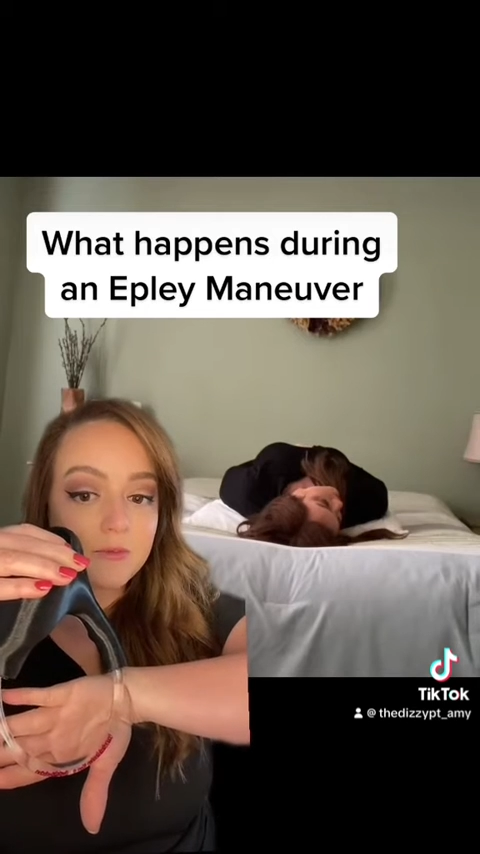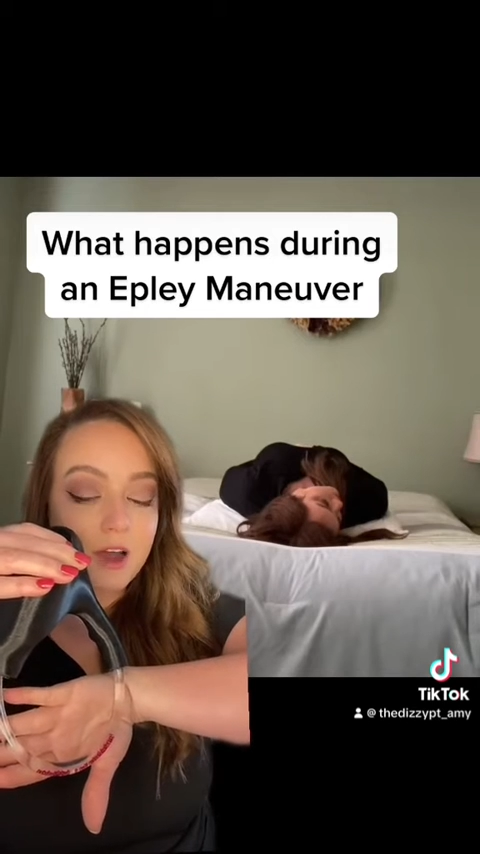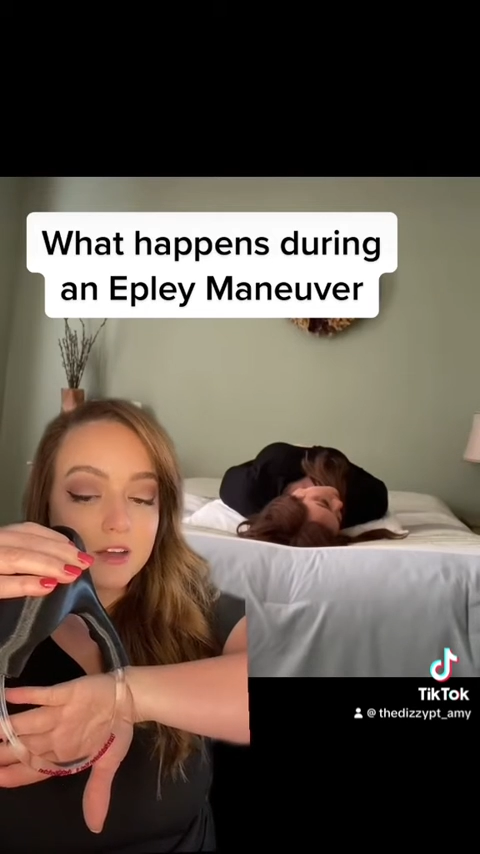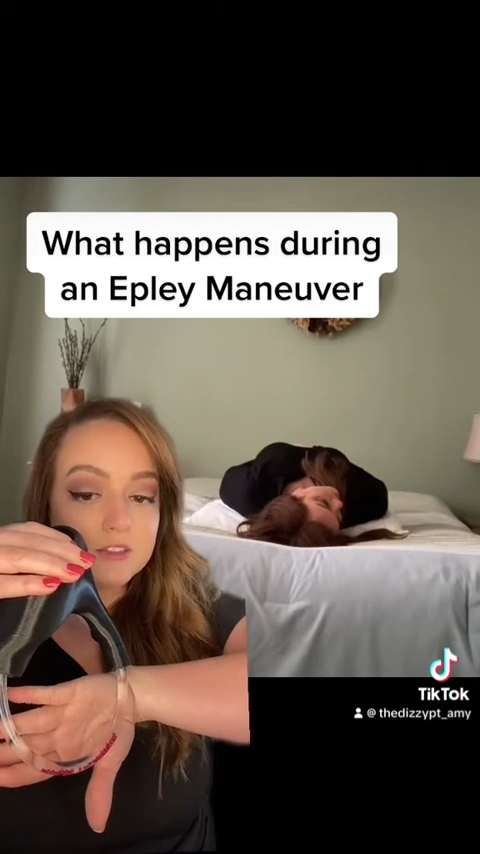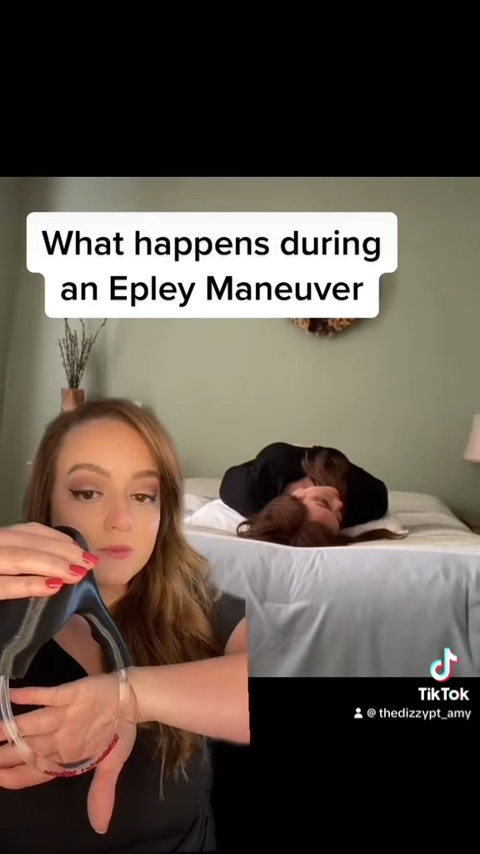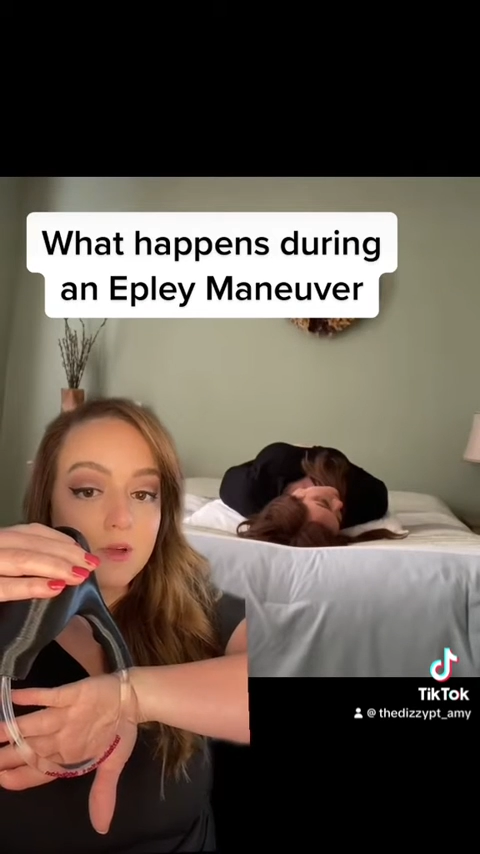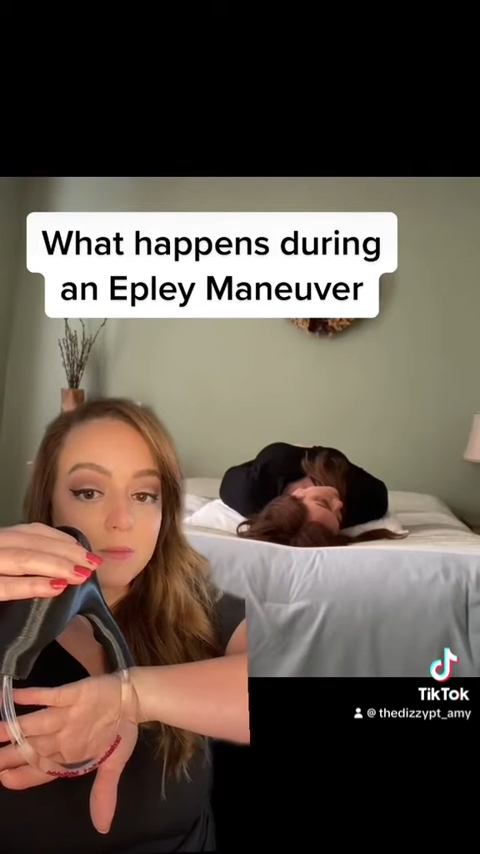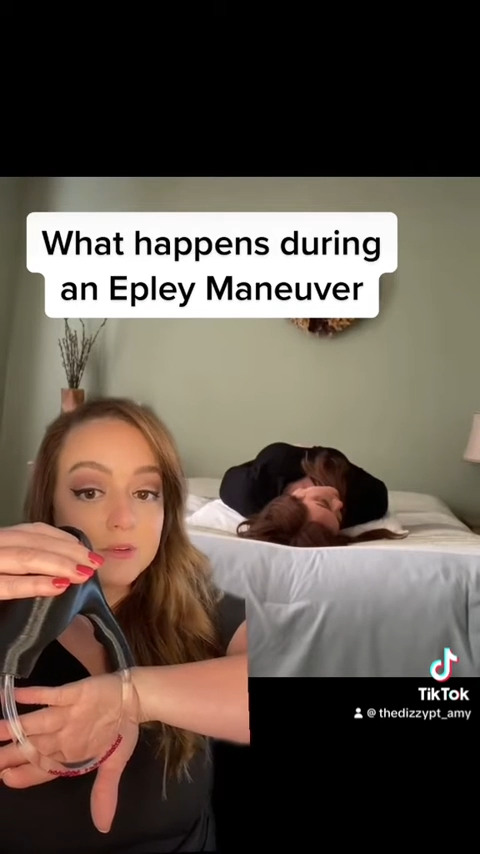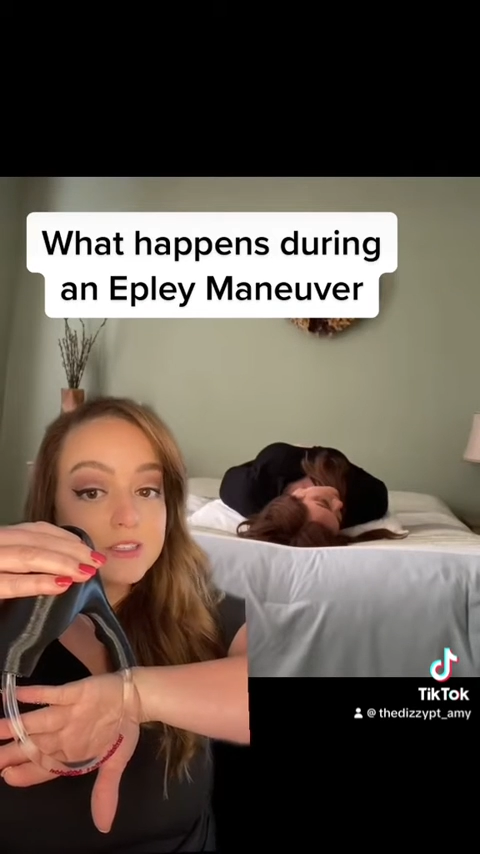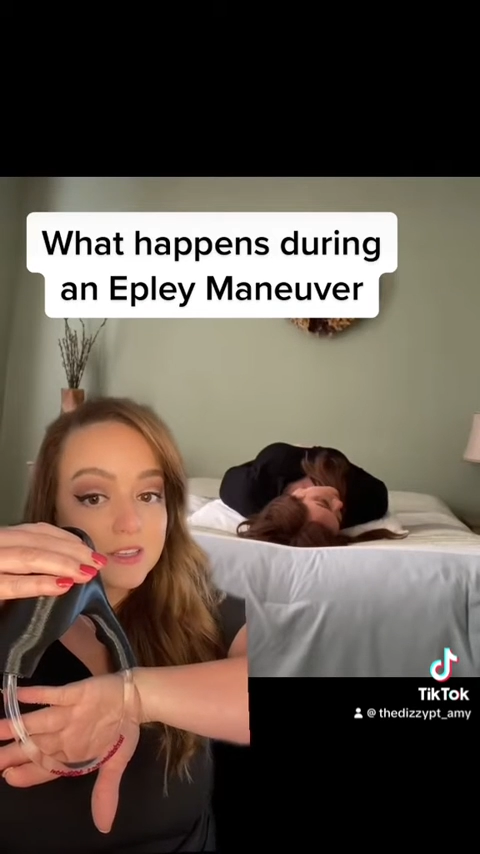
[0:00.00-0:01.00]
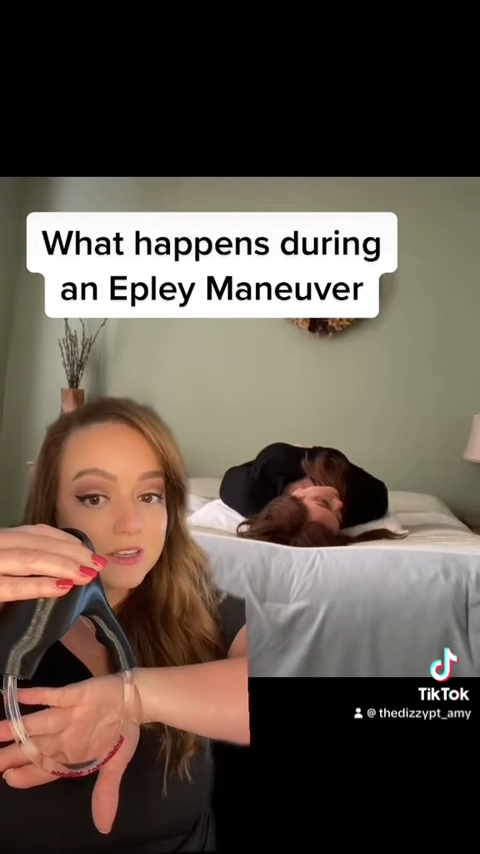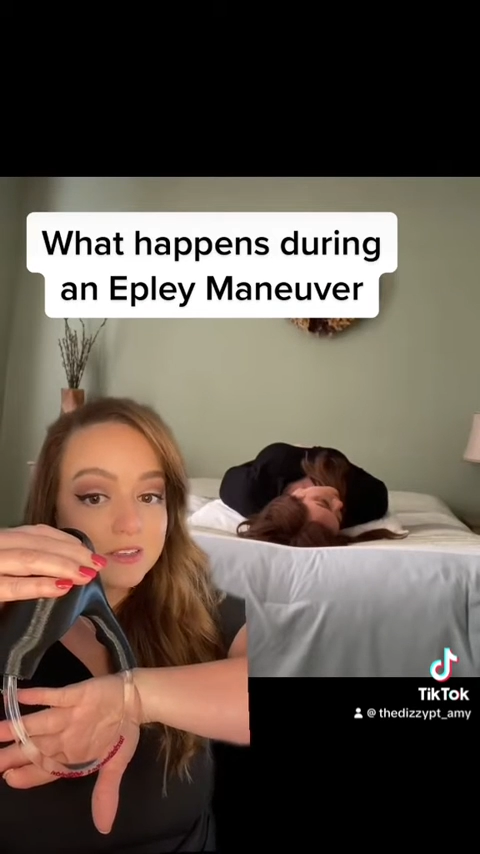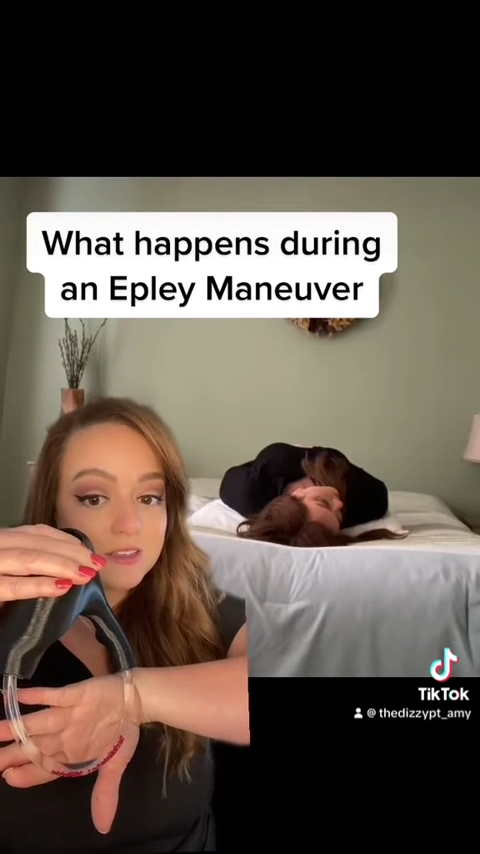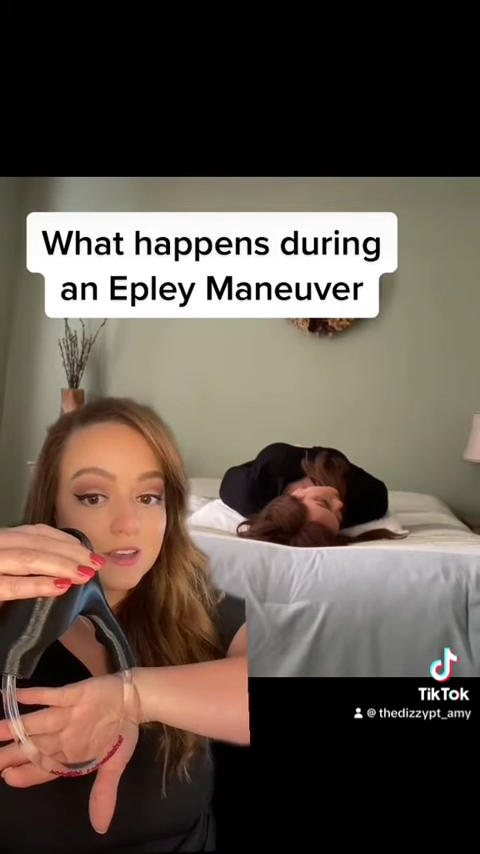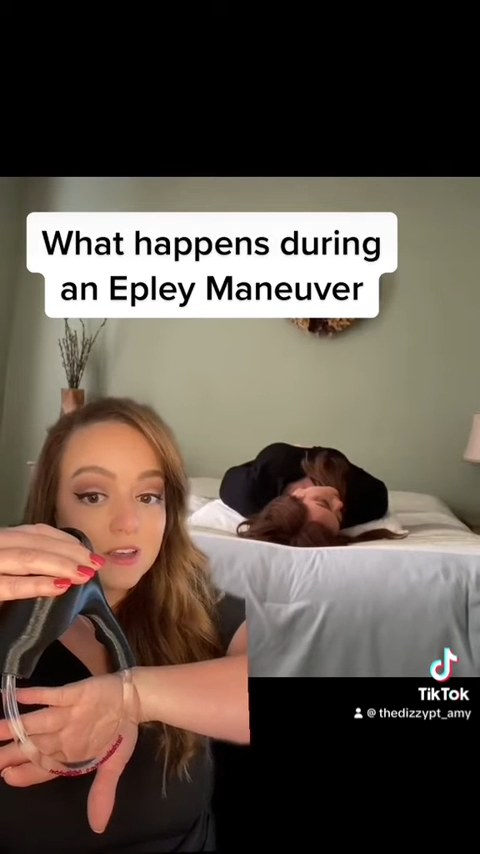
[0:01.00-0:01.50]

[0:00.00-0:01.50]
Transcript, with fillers: rocks represent